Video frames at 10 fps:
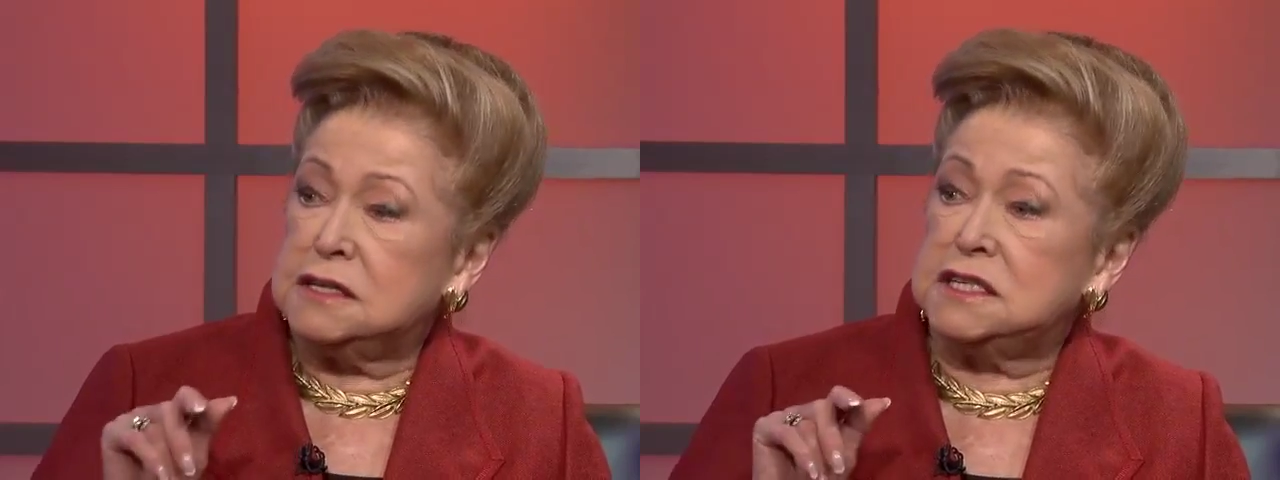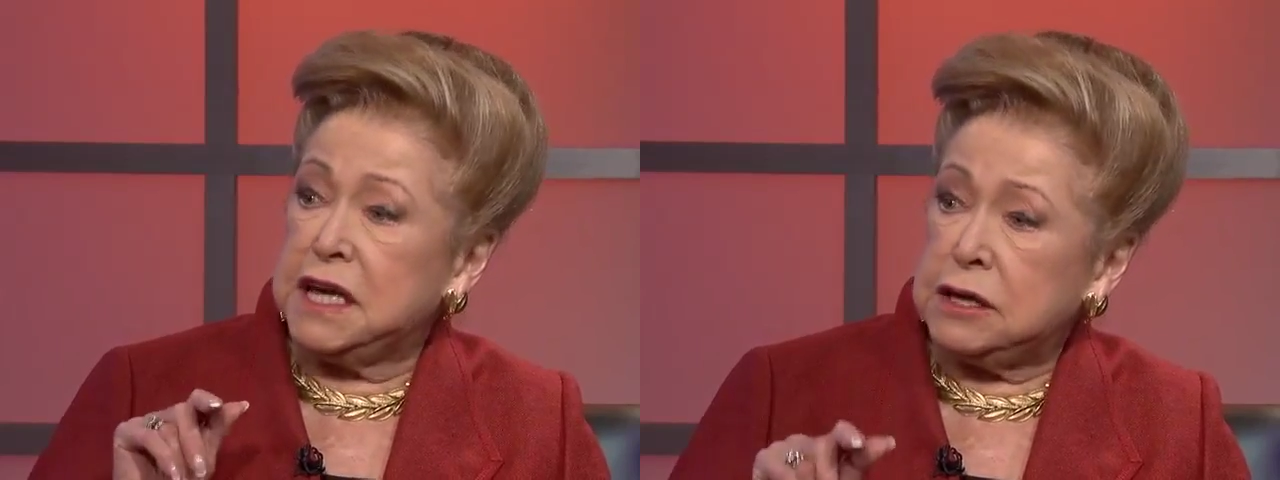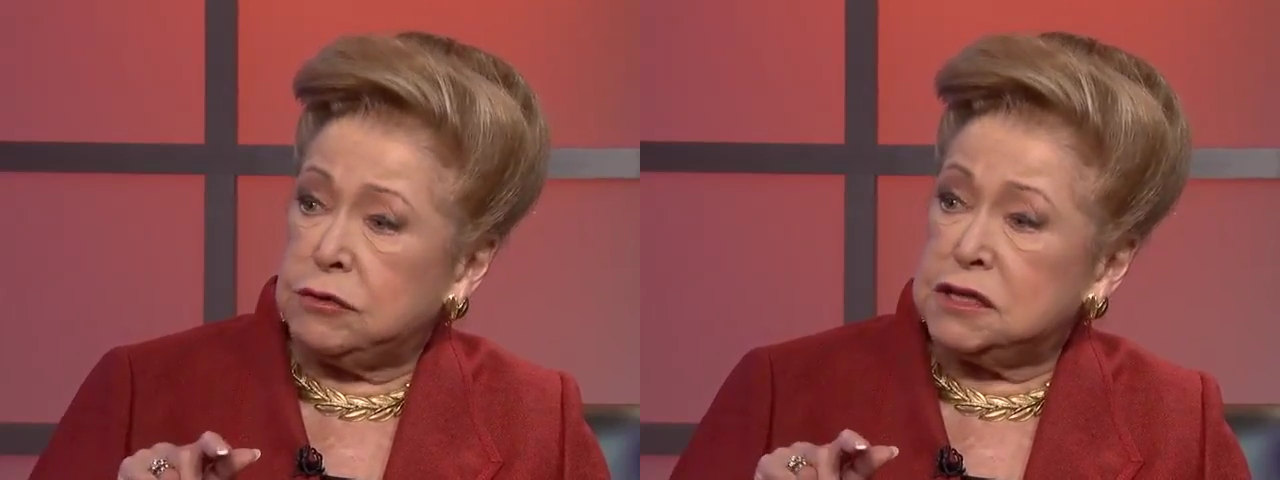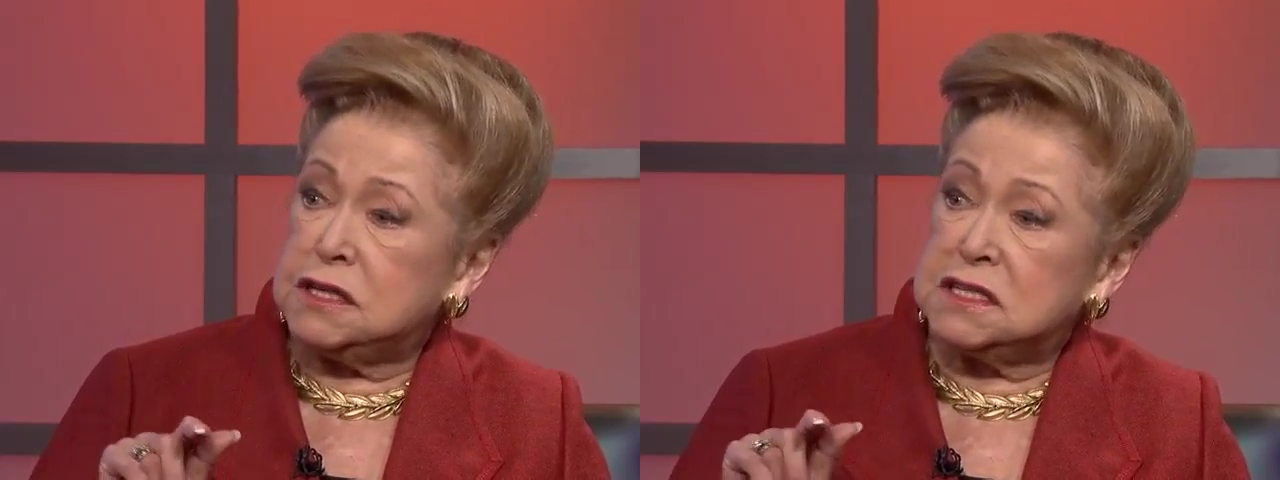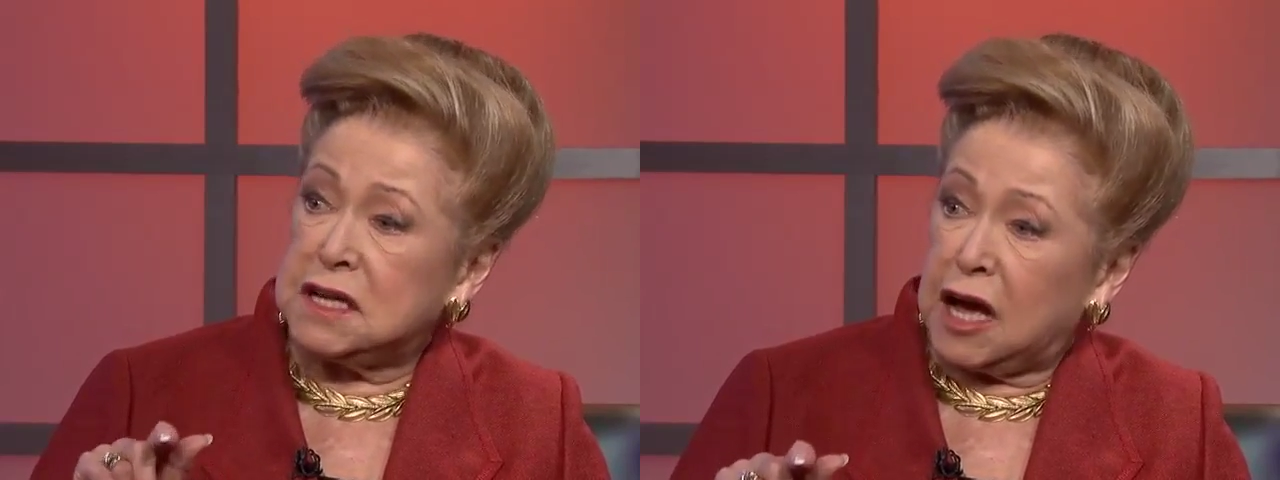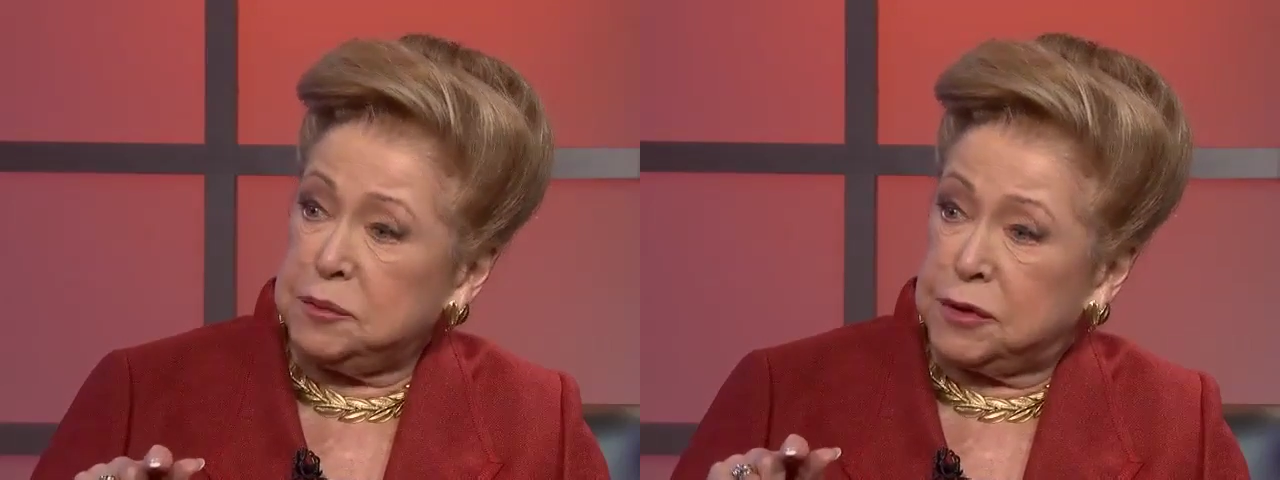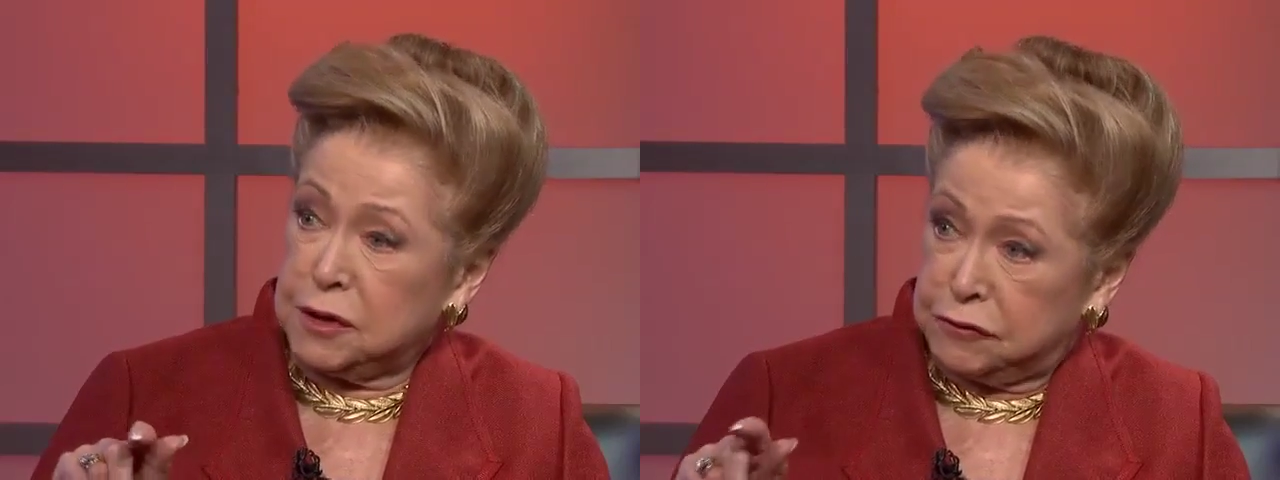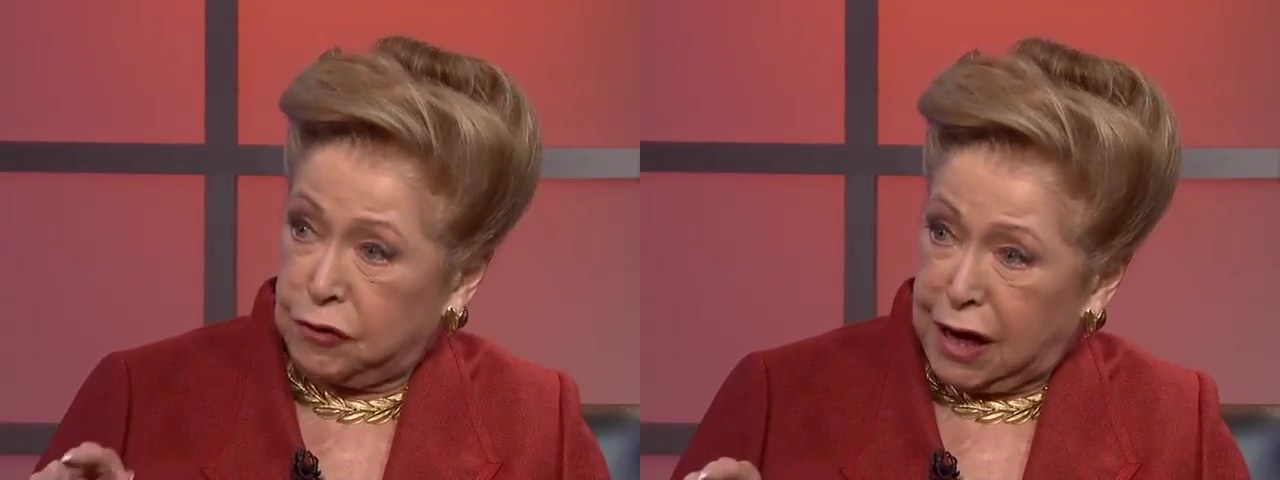secret disciple
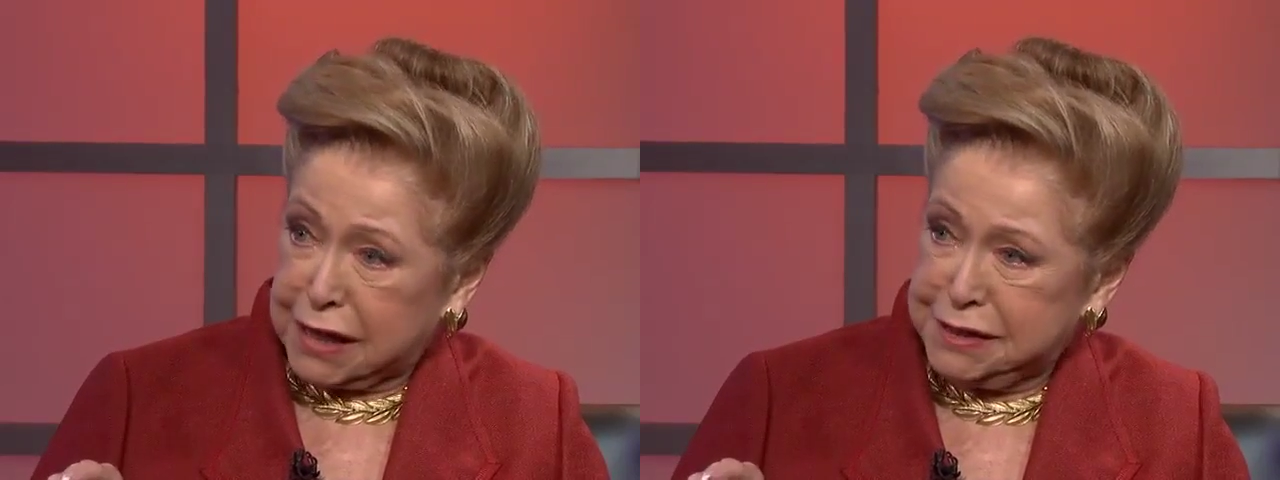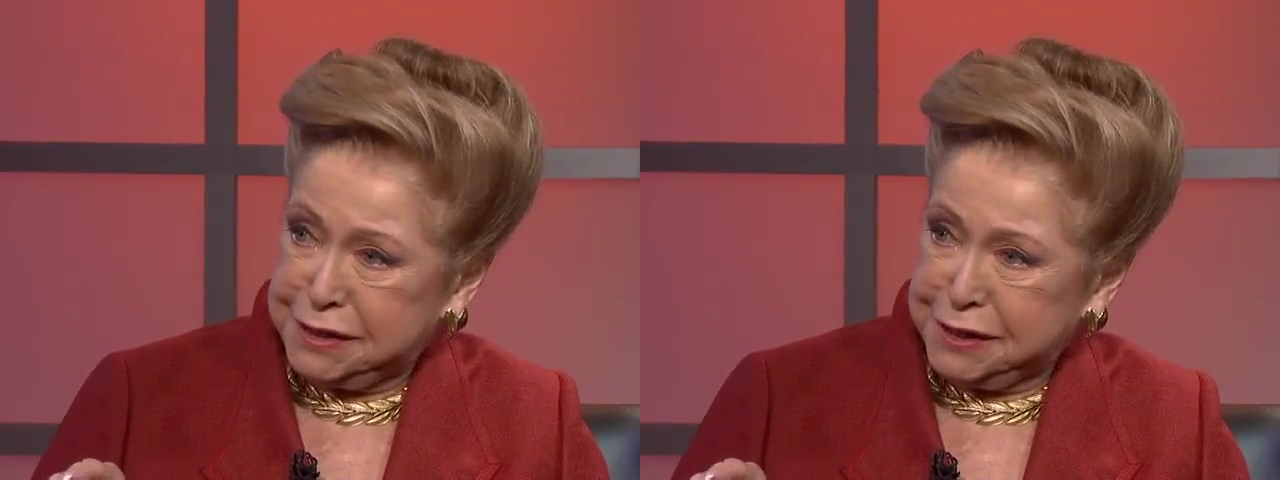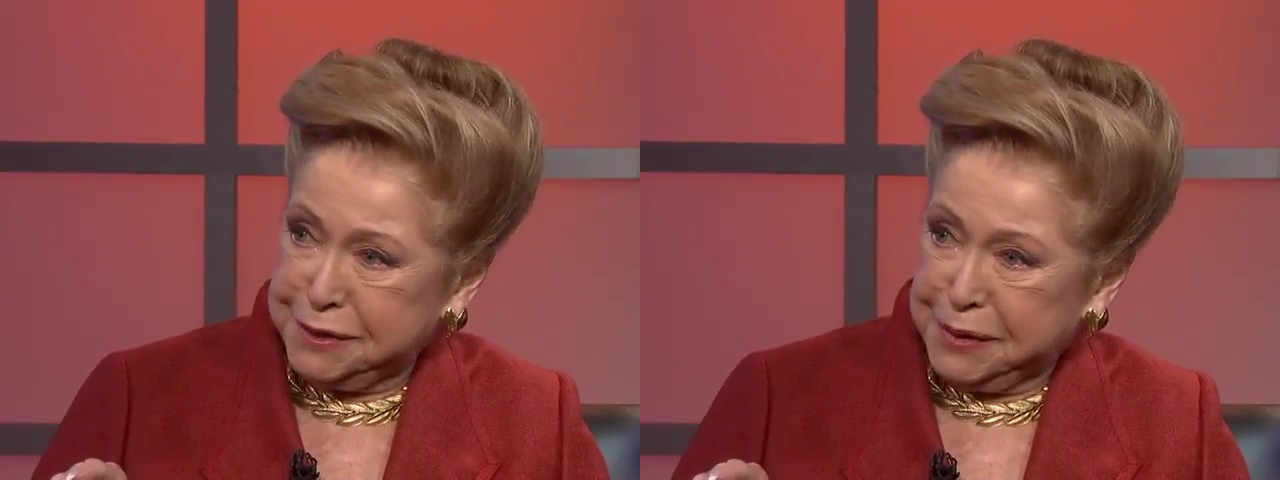of Christ,